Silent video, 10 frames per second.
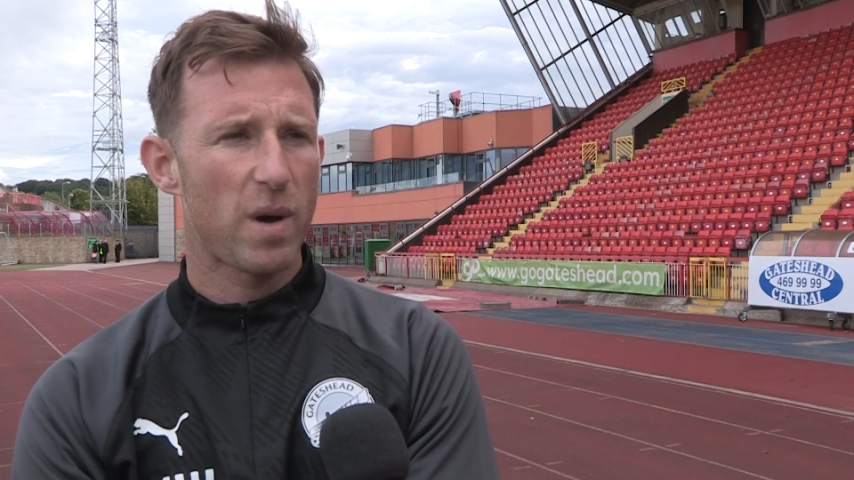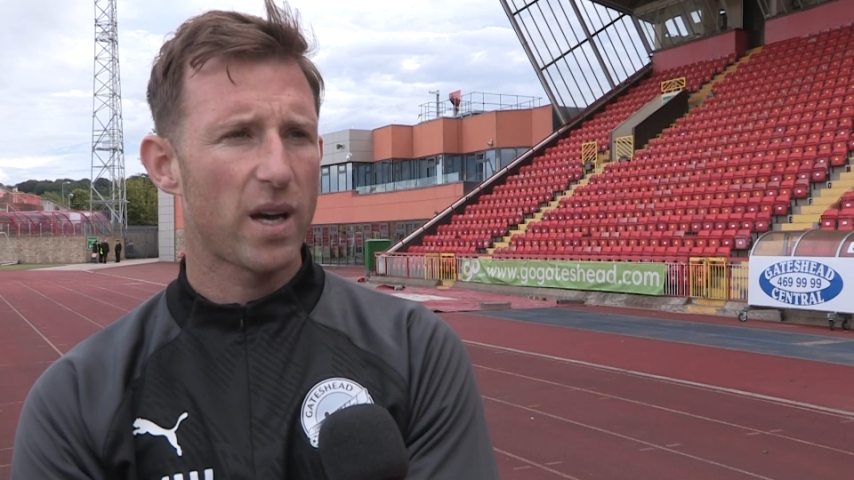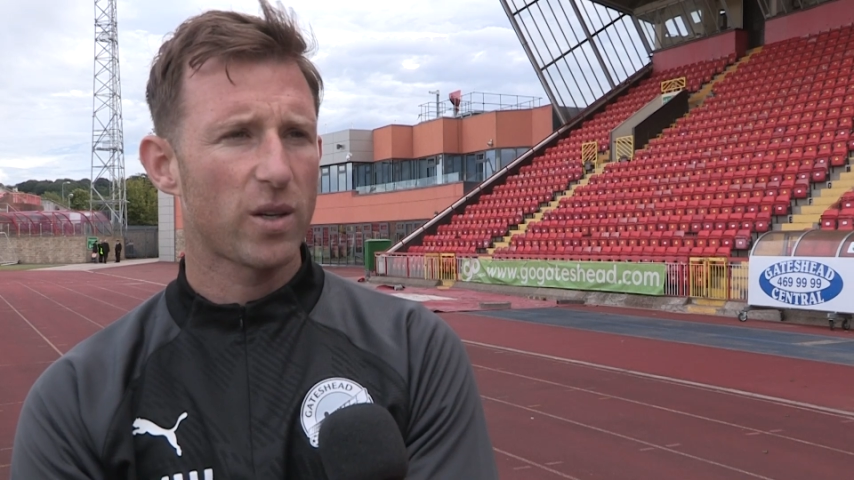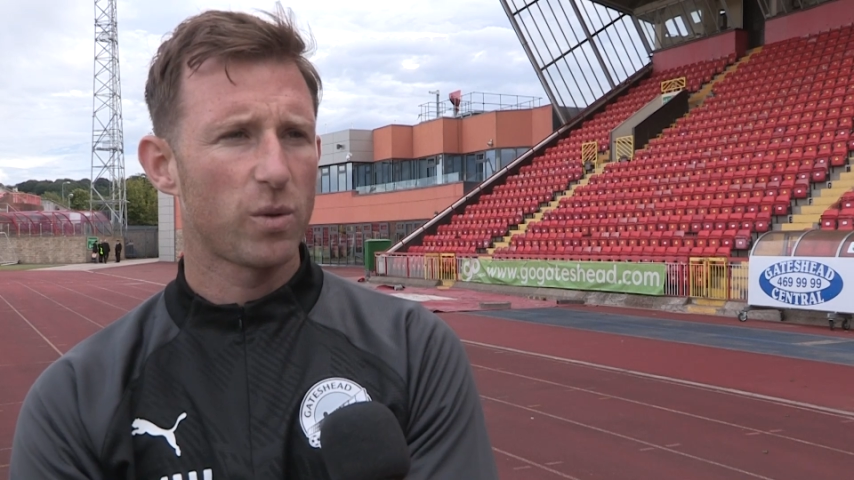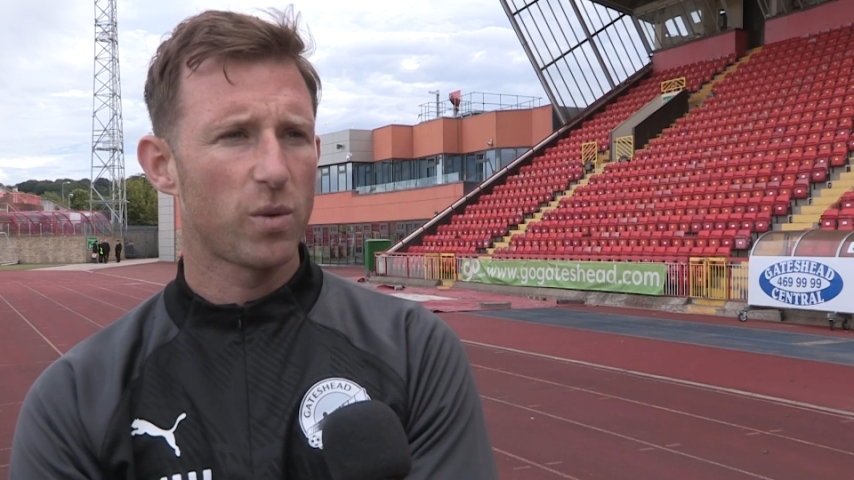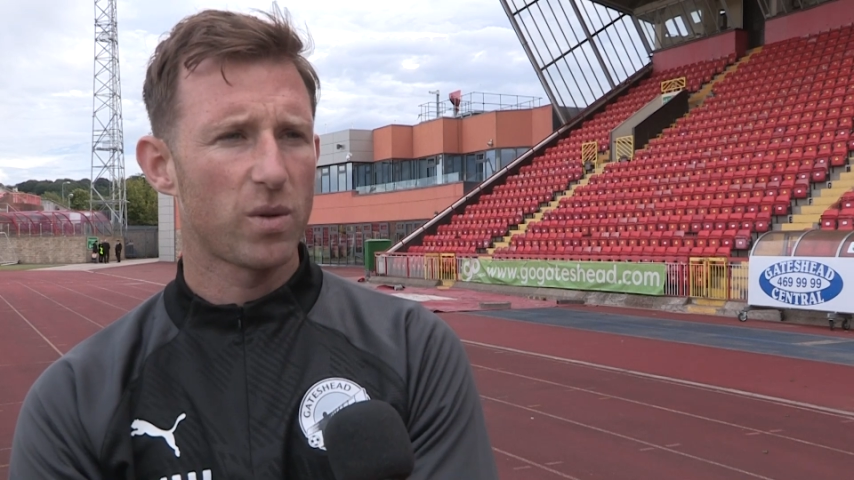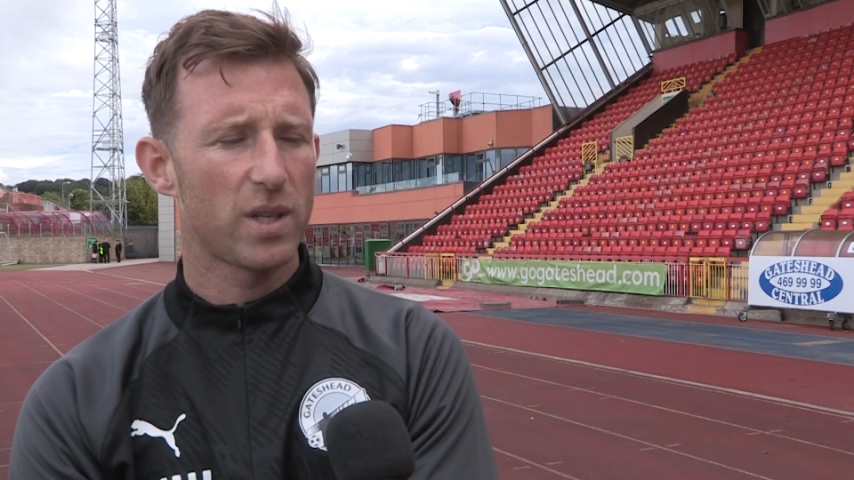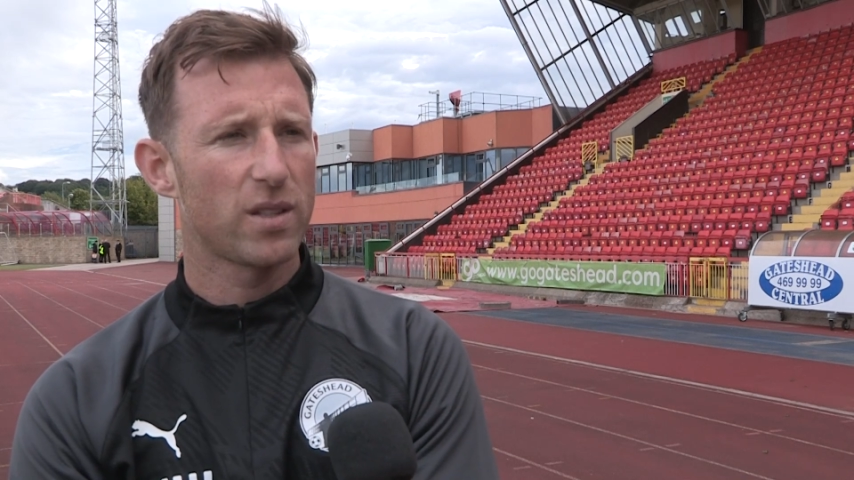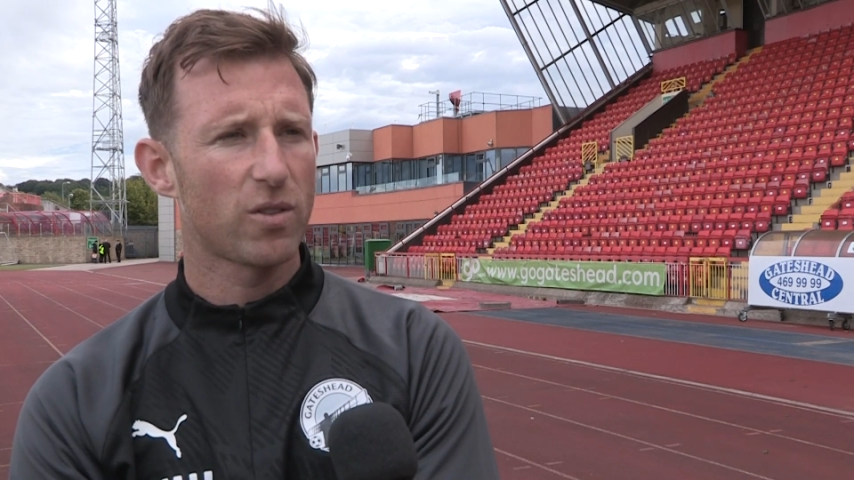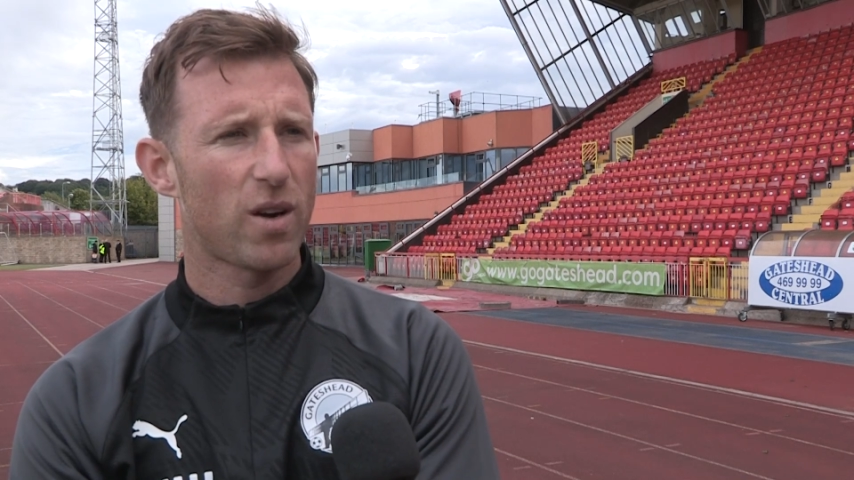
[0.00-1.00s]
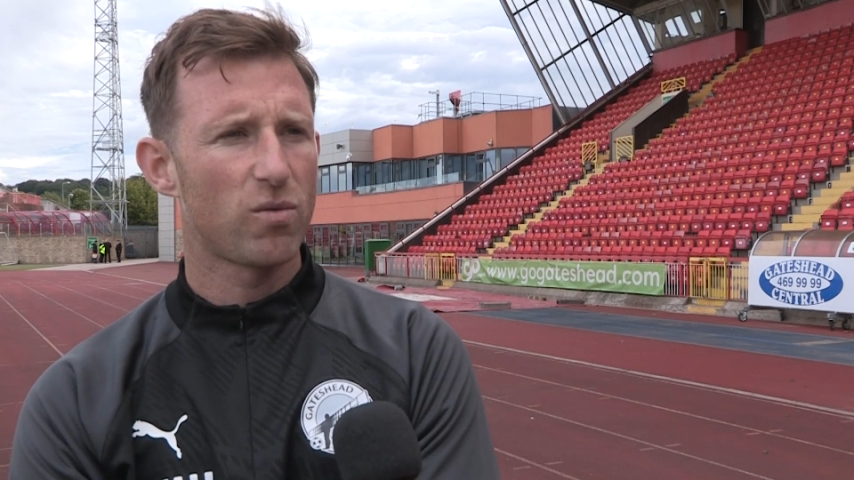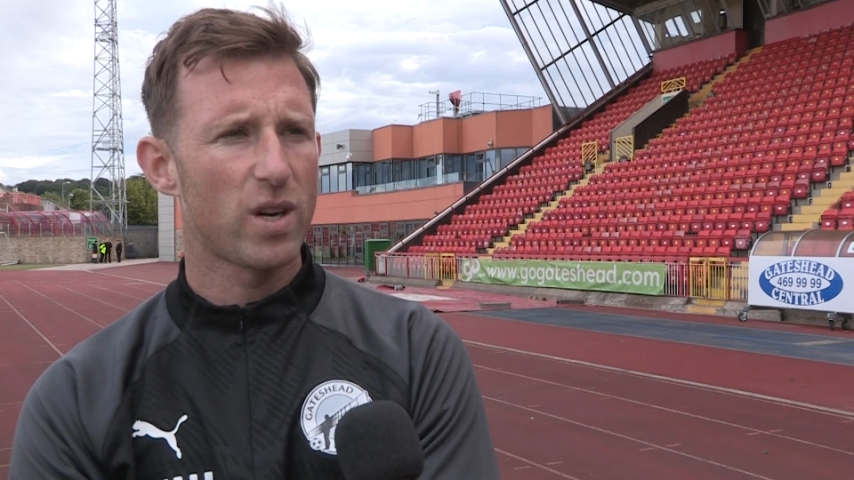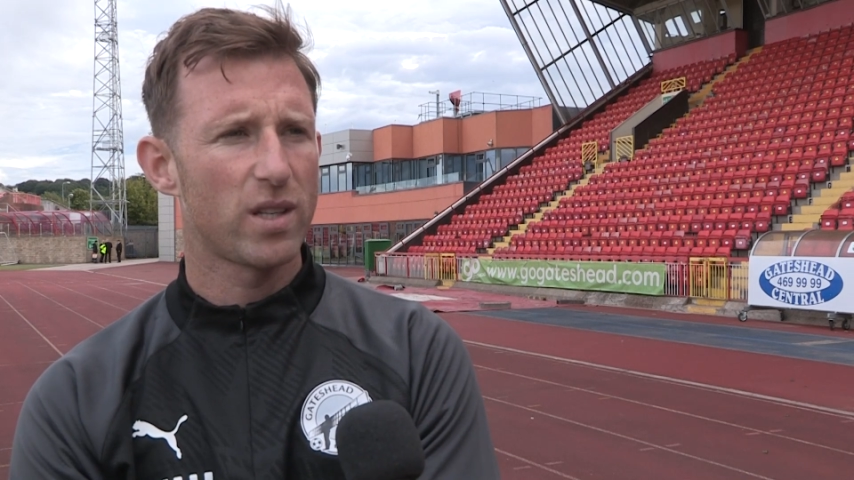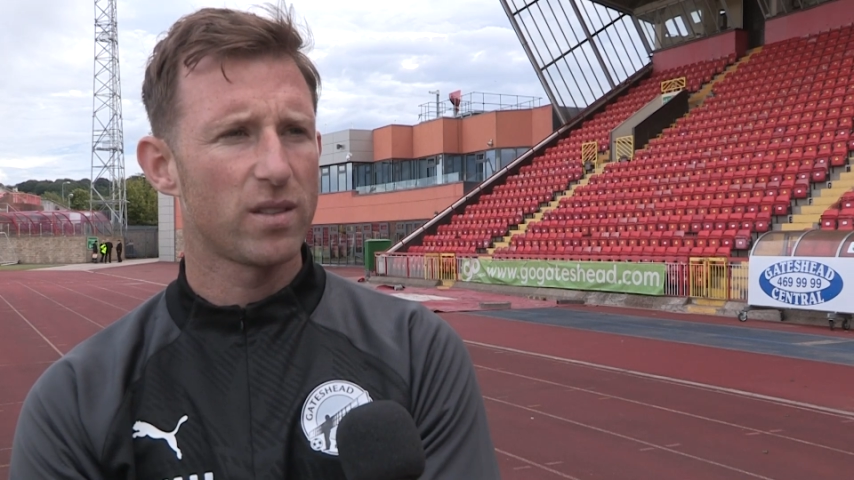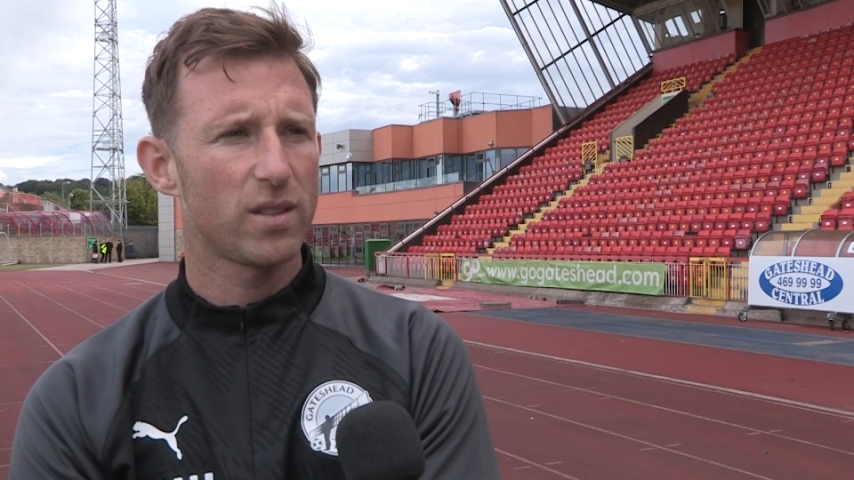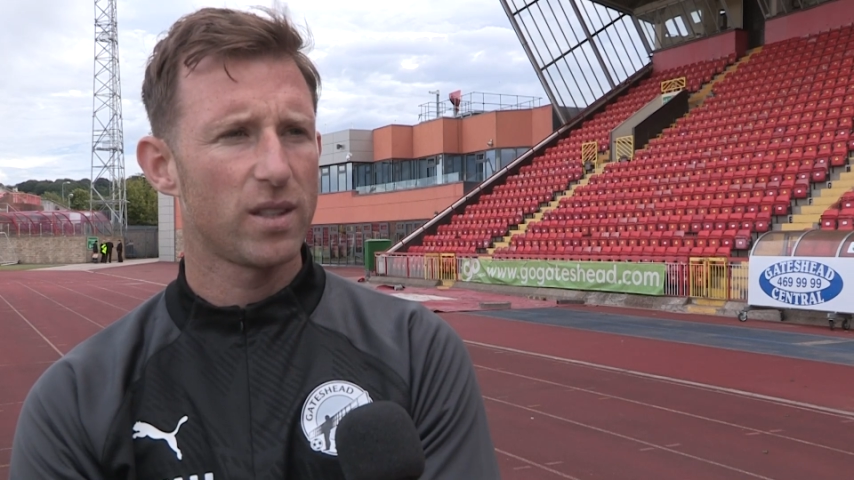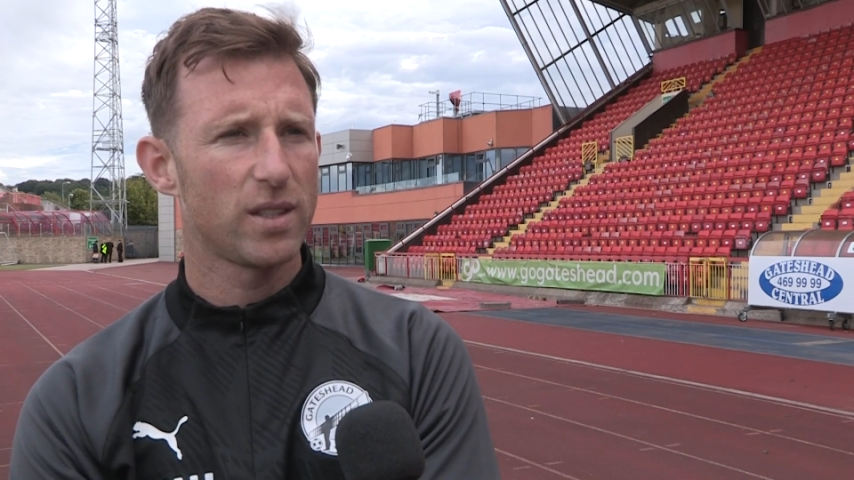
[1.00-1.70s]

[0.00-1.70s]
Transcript: back, we want to hit the ground running,